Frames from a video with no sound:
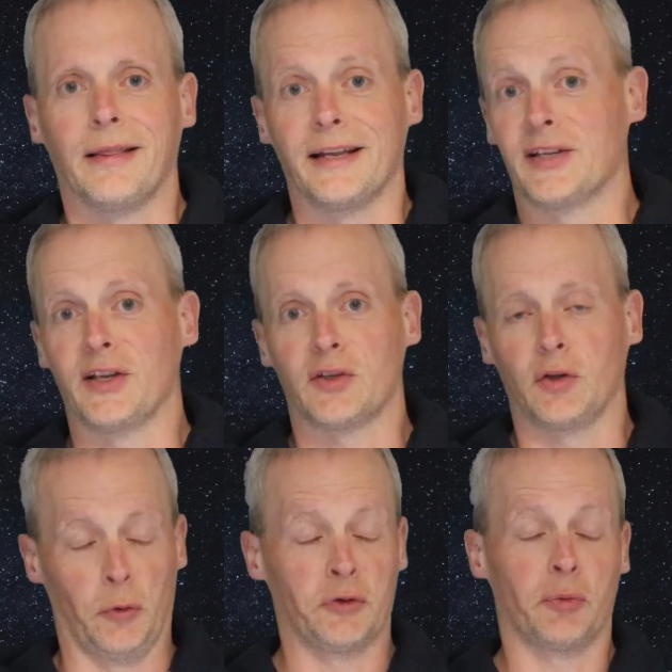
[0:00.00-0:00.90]
This is,
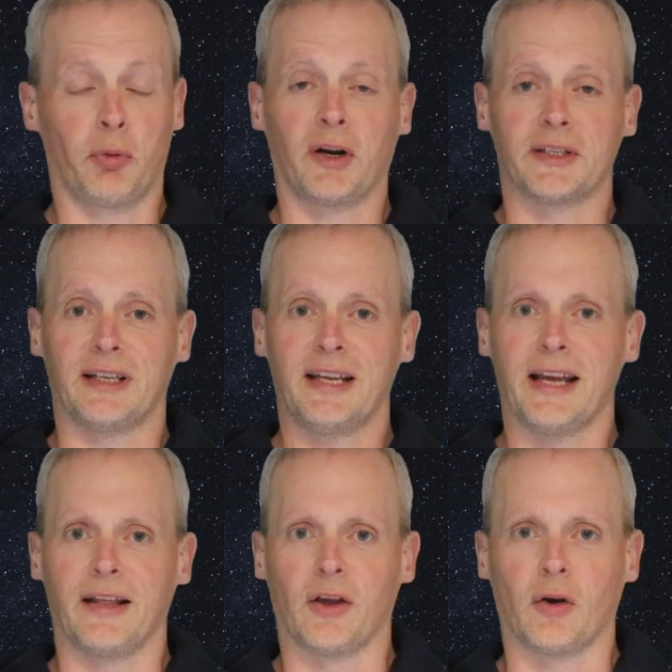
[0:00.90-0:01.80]
unsurprisingly,
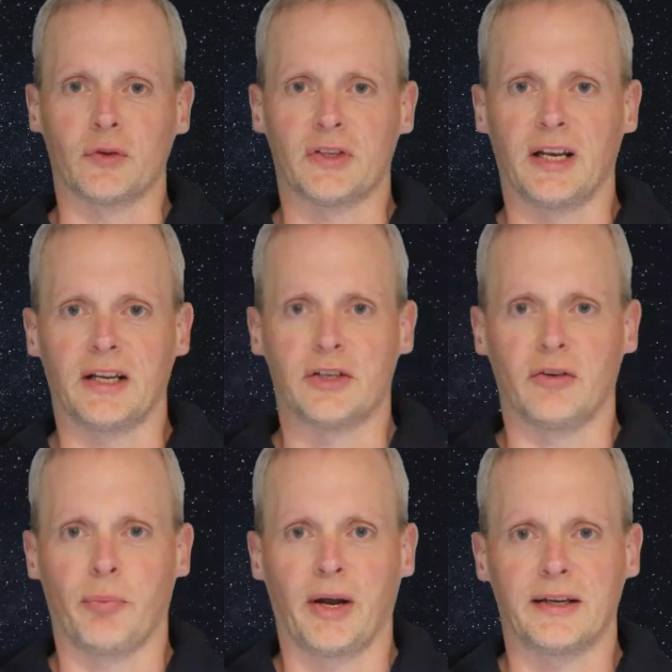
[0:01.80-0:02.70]
in the
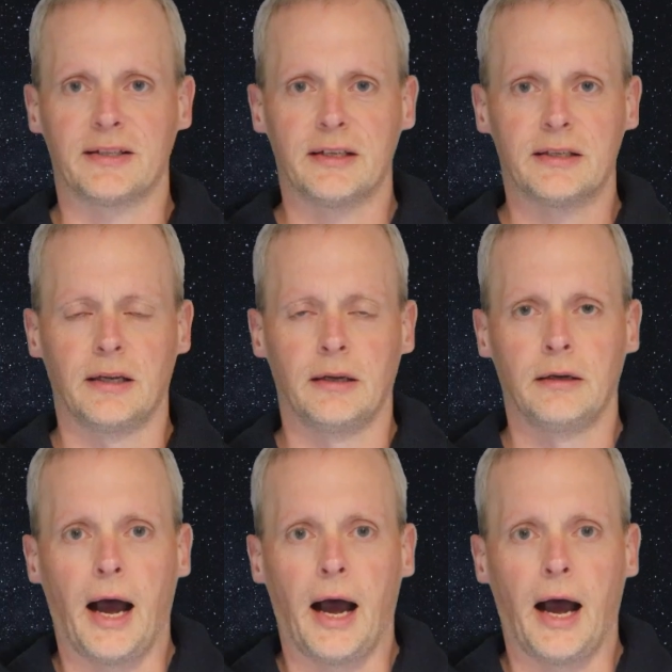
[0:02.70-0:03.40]
constellation of Pegasus